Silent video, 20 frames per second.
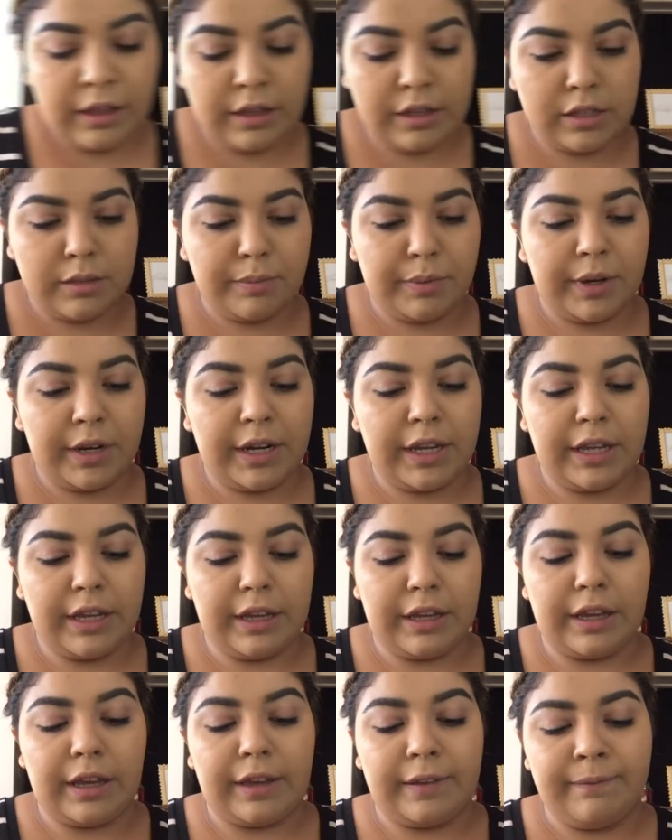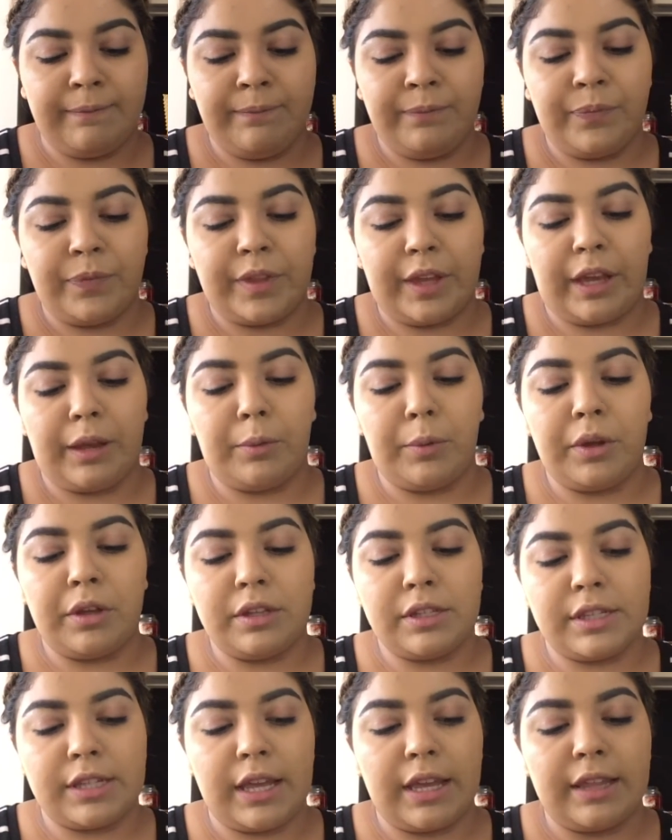looks pretty good. I
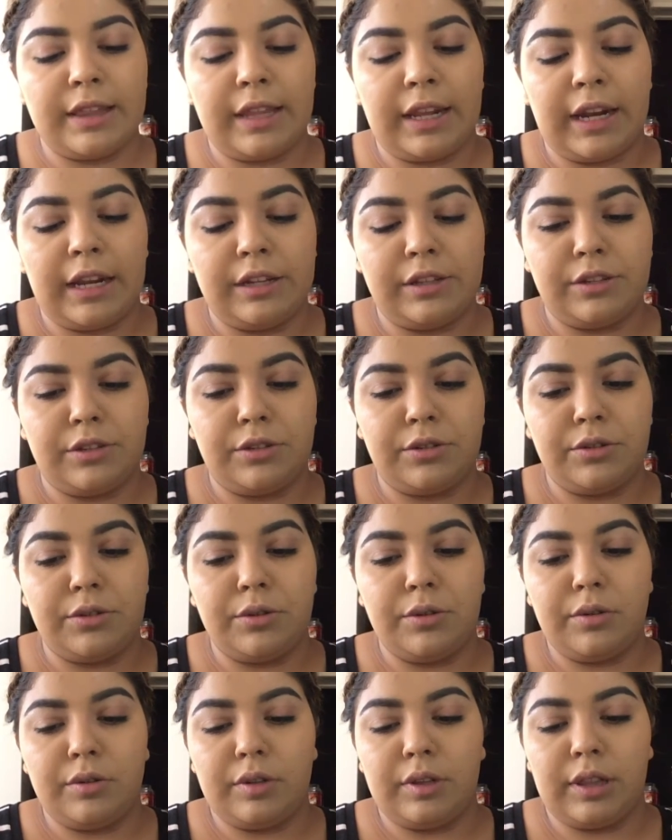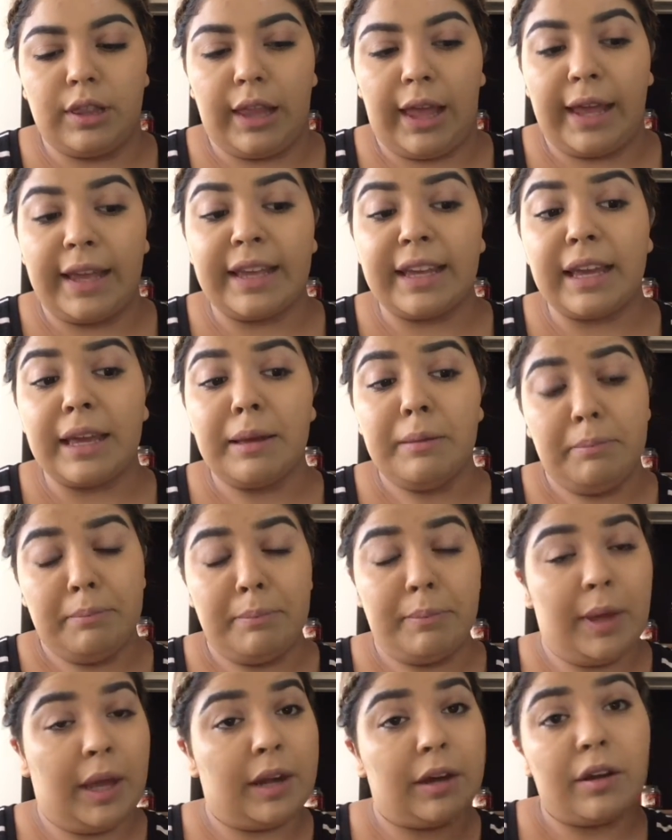will say that I do like
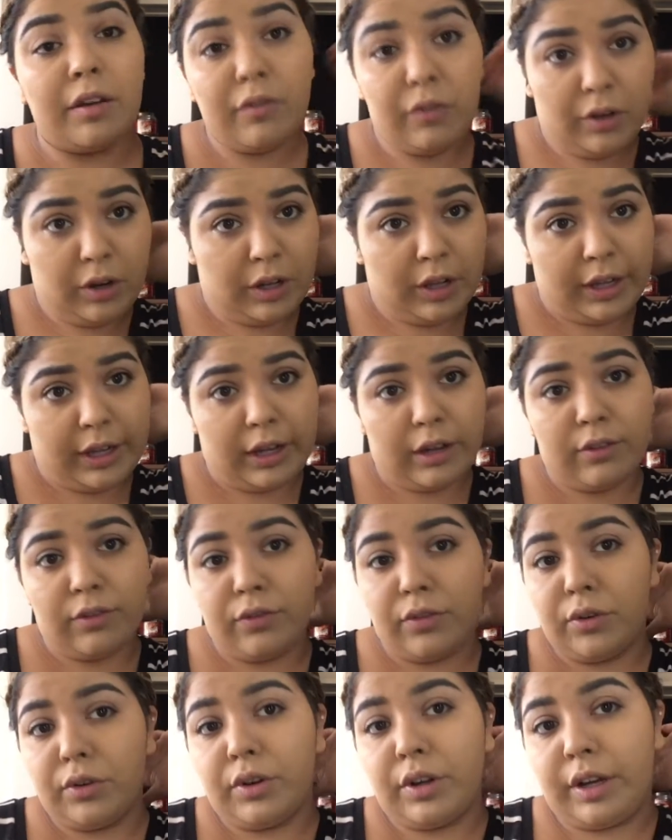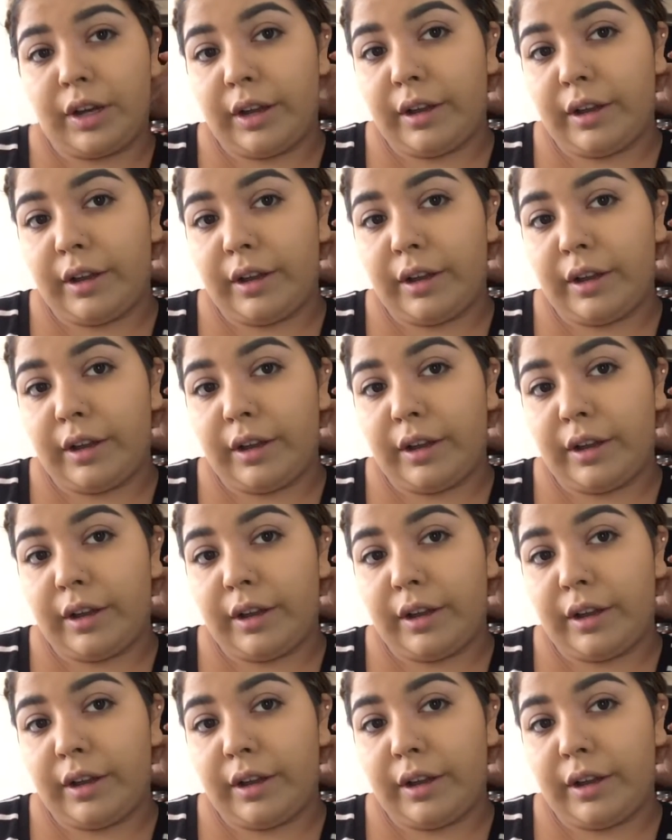it better for like a full